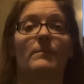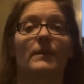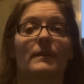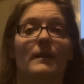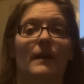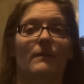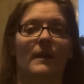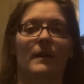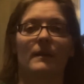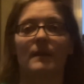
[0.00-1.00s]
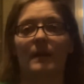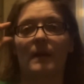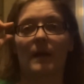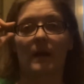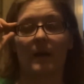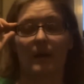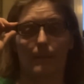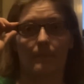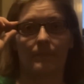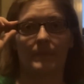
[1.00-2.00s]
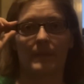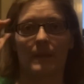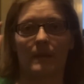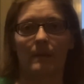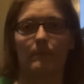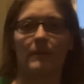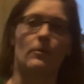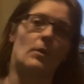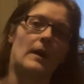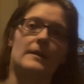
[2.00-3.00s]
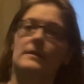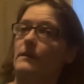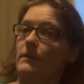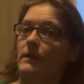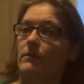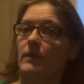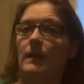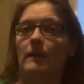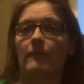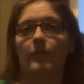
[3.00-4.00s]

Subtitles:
book that I read before I started reading